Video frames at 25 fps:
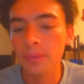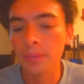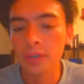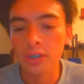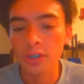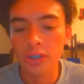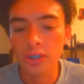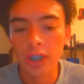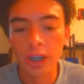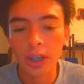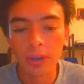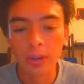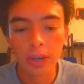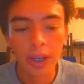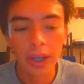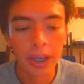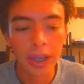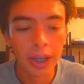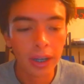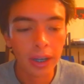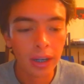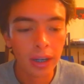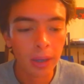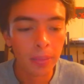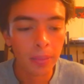check right
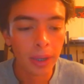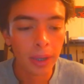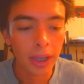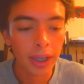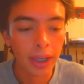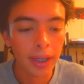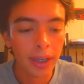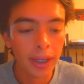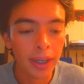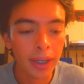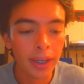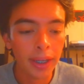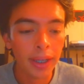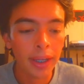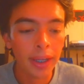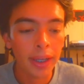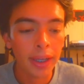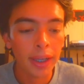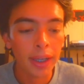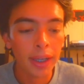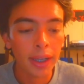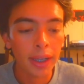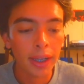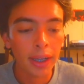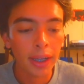here, I made
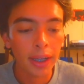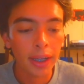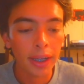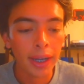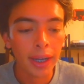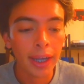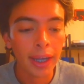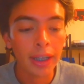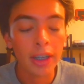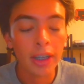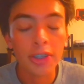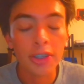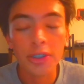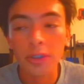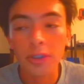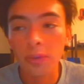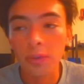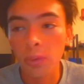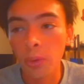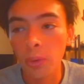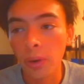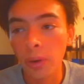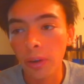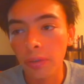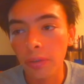
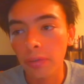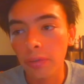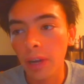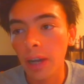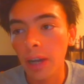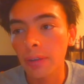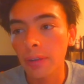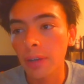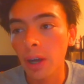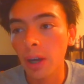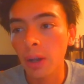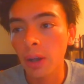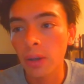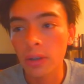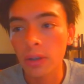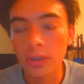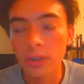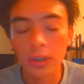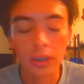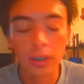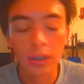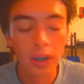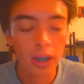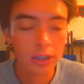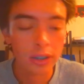$945
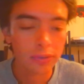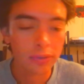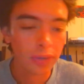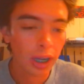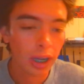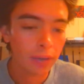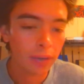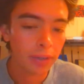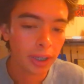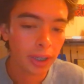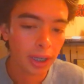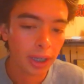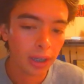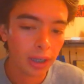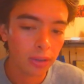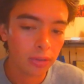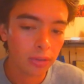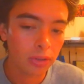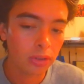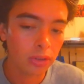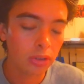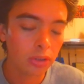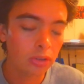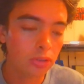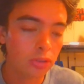across 5
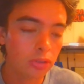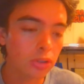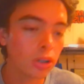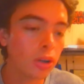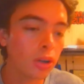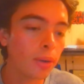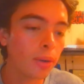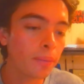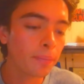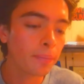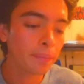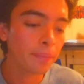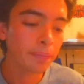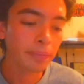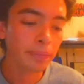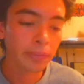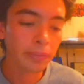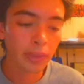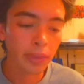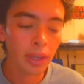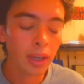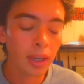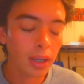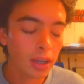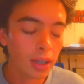accounts. So
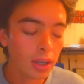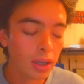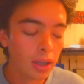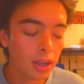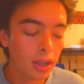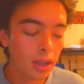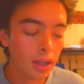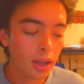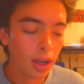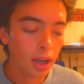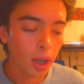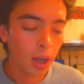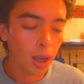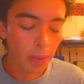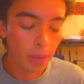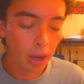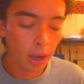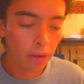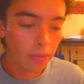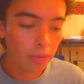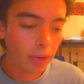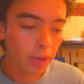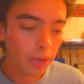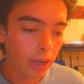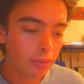
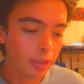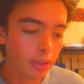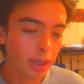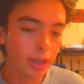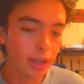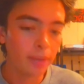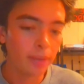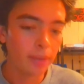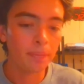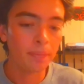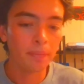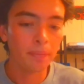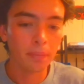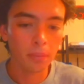about 5K.